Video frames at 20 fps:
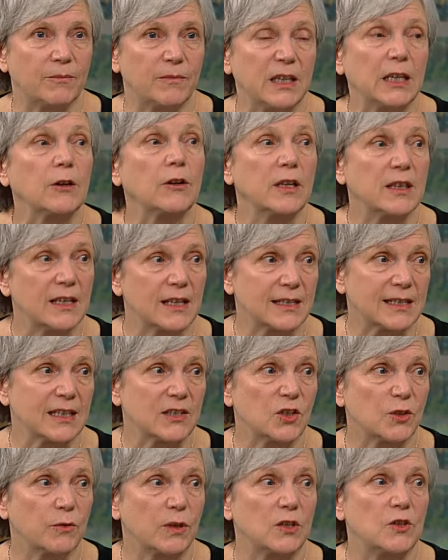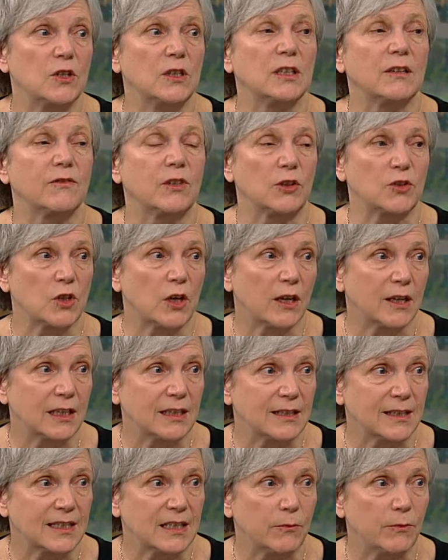they're in that situation, if they're talking
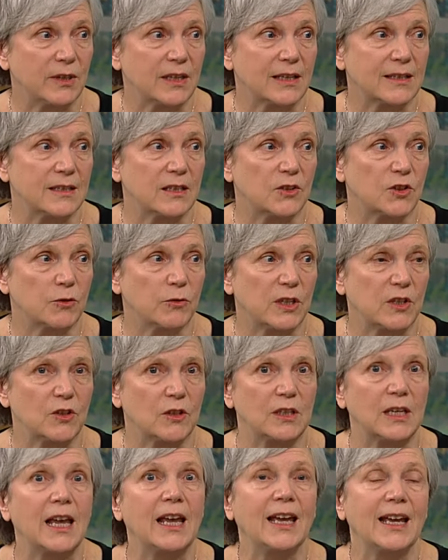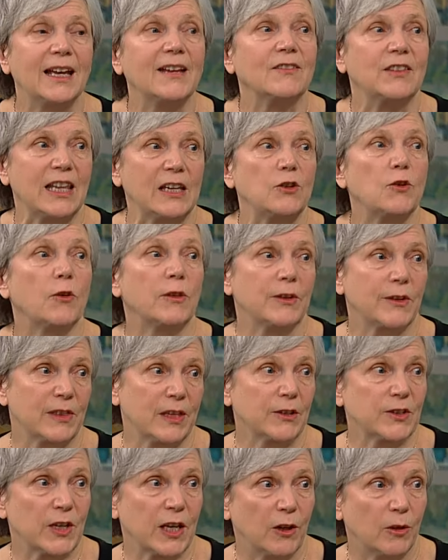to someone in that situation, they know that
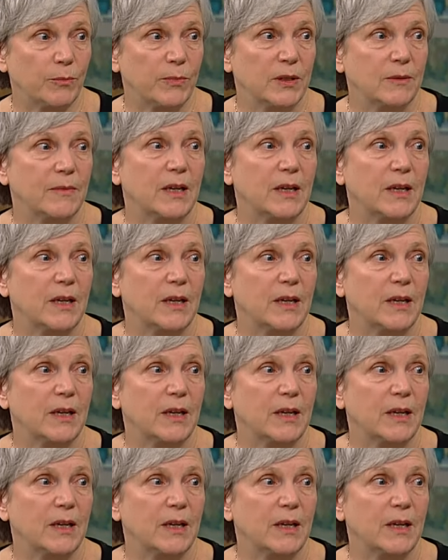there's help.